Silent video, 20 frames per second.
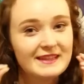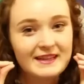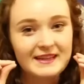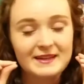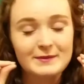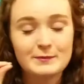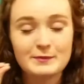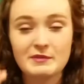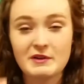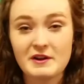
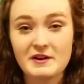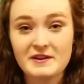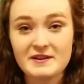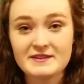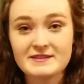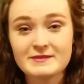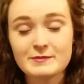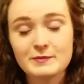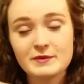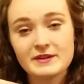It
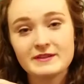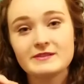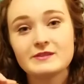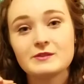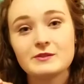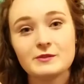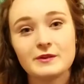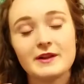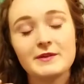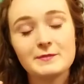burns, but it's a
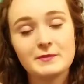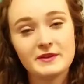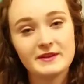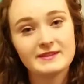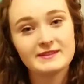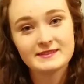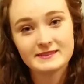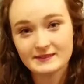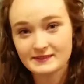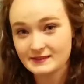great
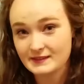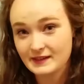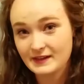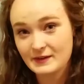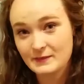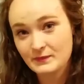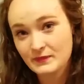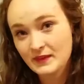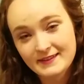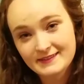place to start.